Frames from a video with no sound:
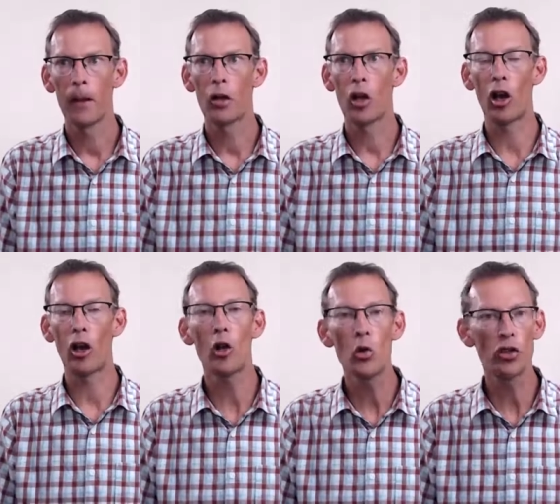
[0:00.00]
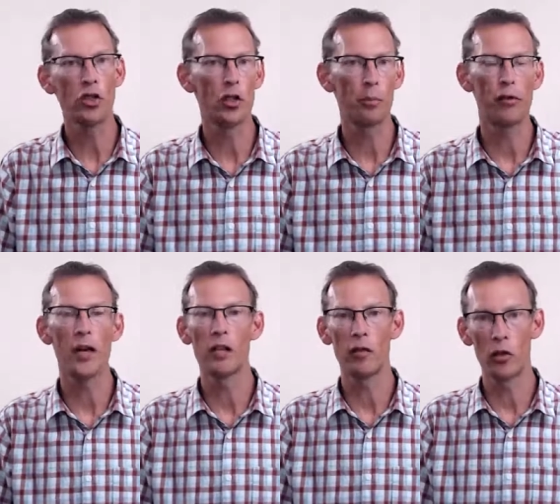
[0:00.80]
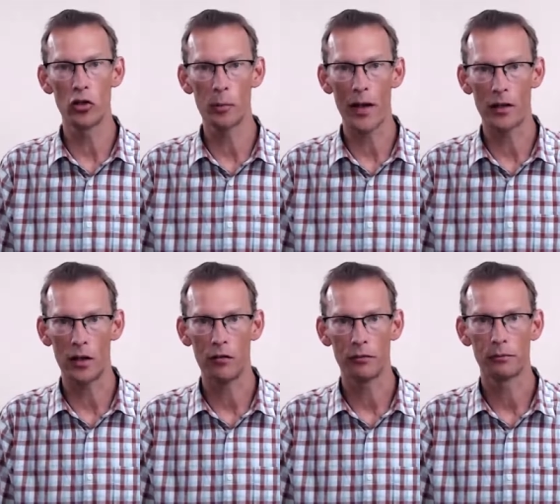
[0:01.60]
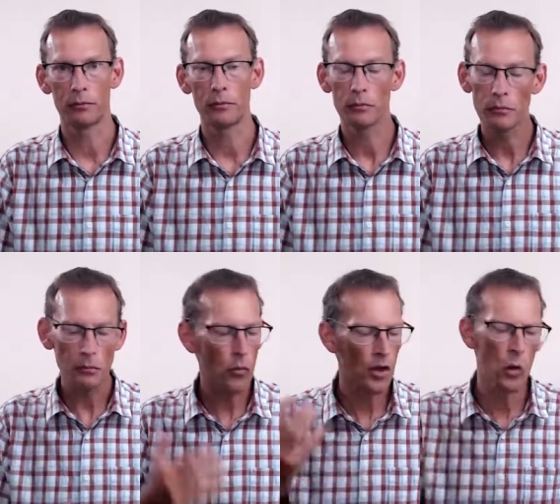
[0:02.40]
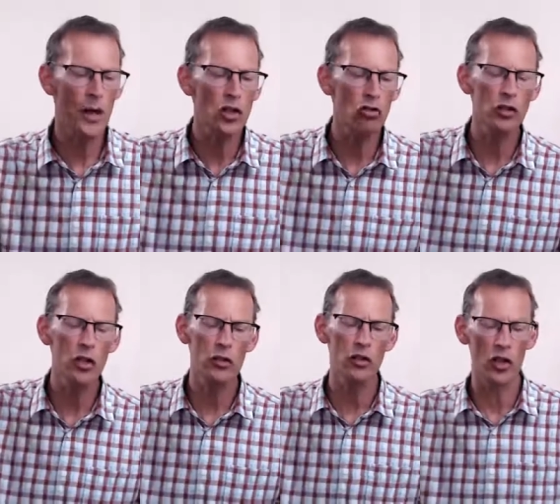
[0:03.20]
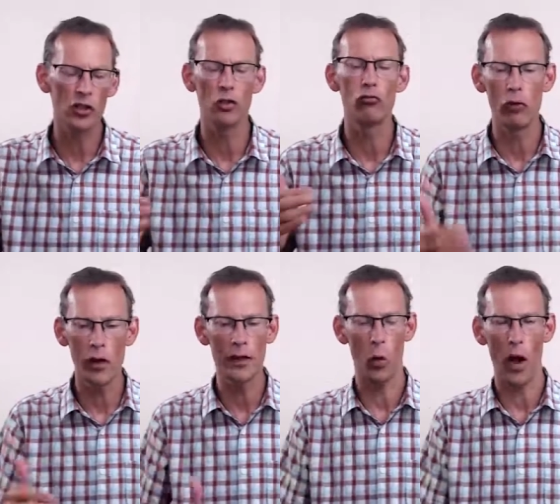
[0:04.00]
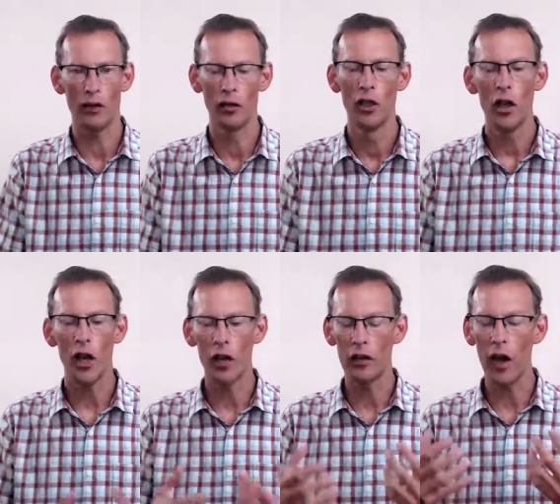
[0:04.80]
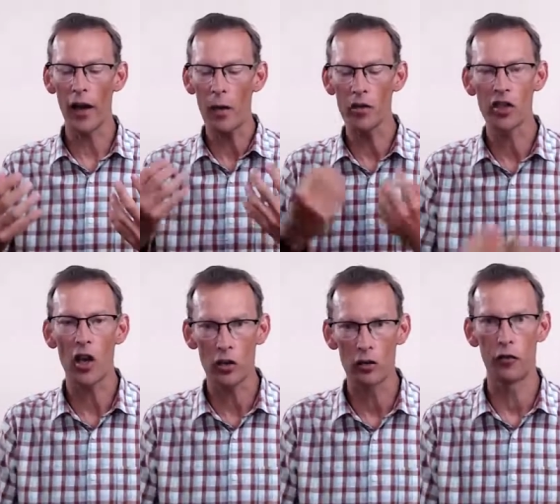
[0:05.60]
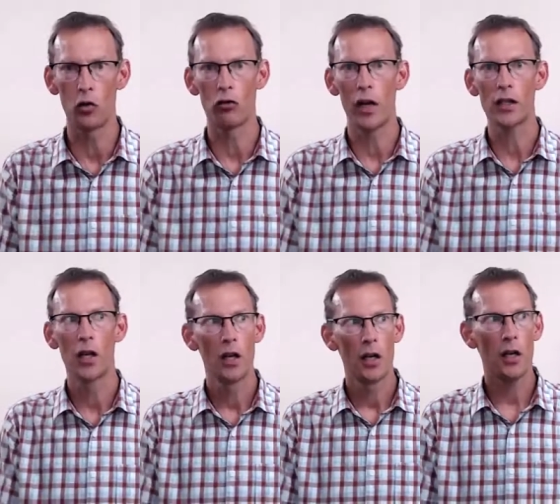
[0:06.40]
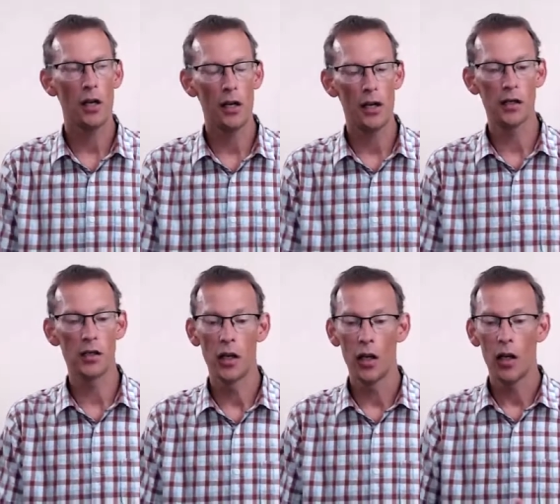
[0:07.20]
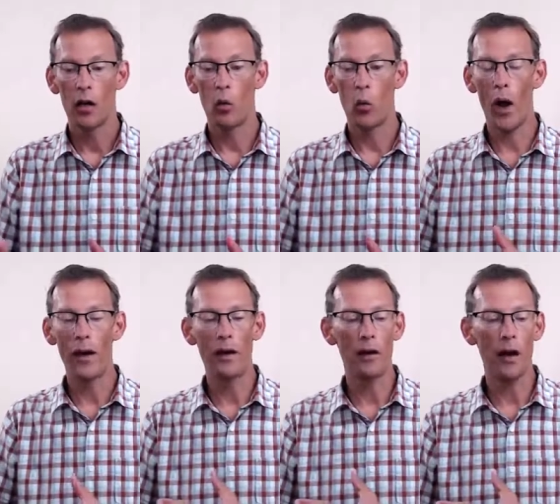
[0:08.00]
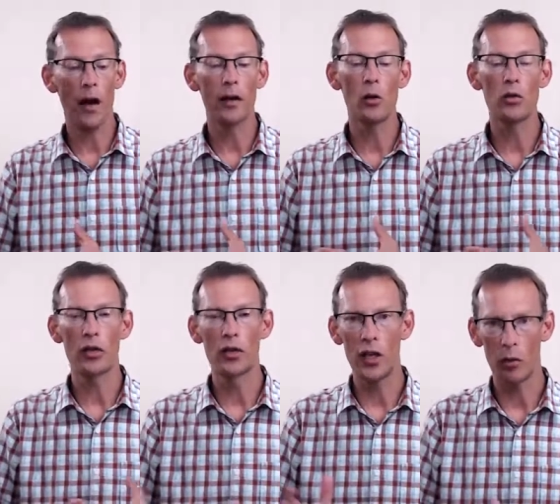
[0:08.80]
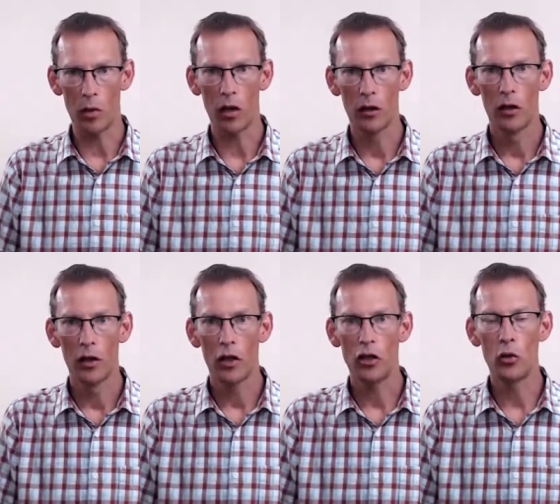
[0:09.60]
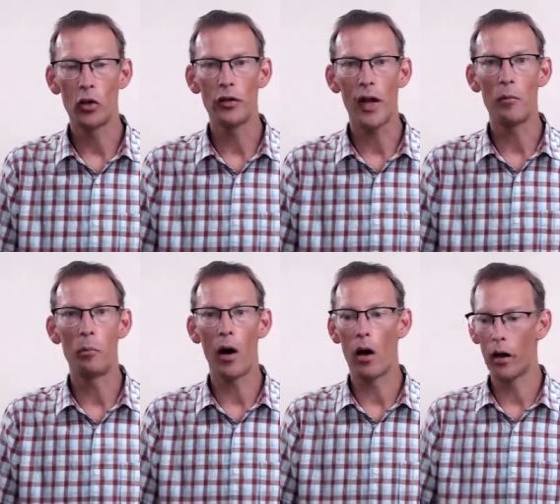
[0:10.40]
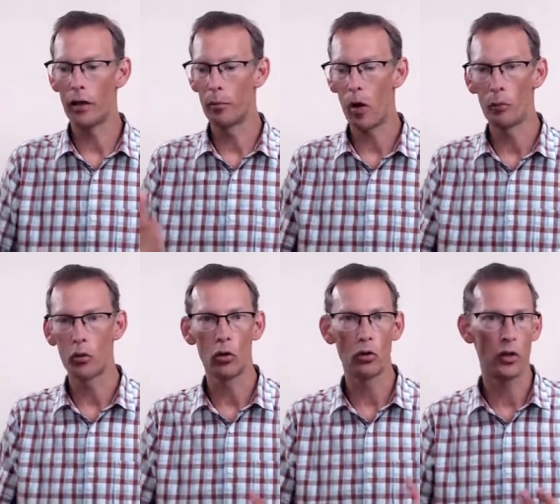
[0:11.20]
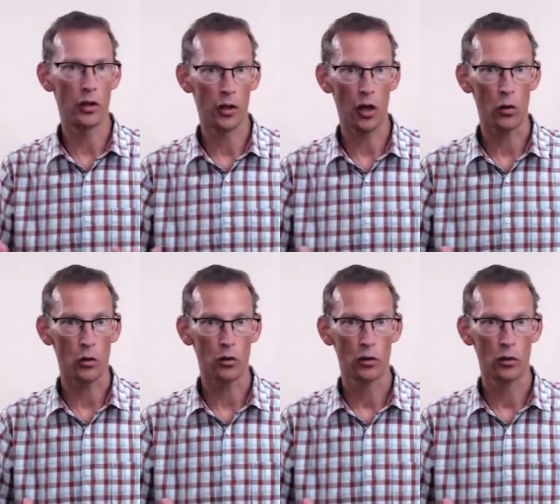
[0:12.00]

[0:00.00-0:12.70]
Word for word: closer to the price of the most expensive. Mm. So an industry that does this really well, and, and I'm a sucker for it, is when I go to the cinema, you can then buy the popcorn and the Coke.